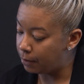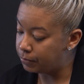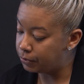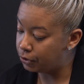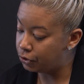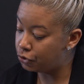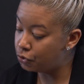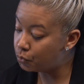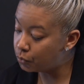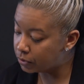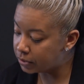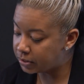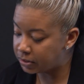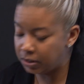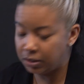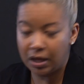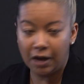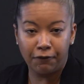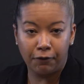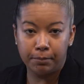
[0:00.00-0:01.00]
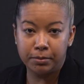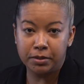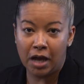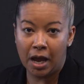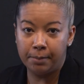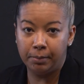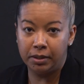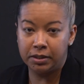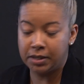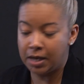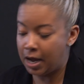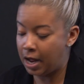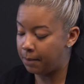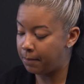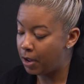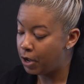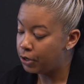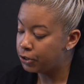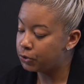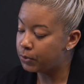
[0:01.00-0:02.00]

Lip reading: So you will see that from time to time.